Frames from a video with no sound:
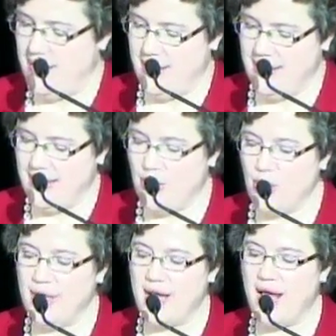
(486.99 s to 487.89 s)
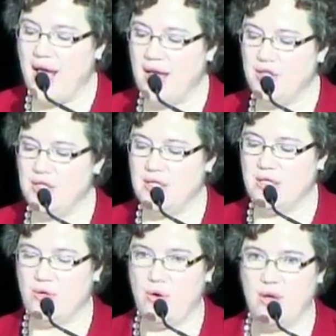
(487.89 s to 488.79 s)
Then in early
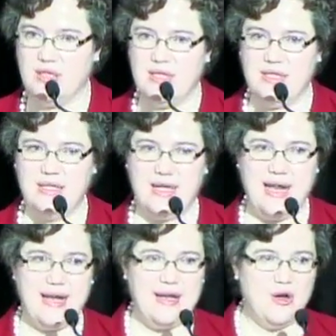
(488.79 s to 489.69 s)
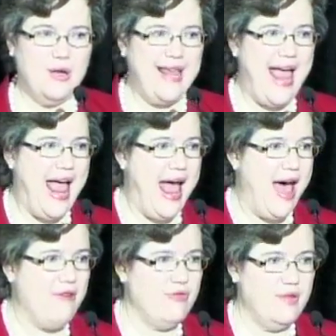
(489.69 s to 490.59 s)
colleges across the state, nearly half,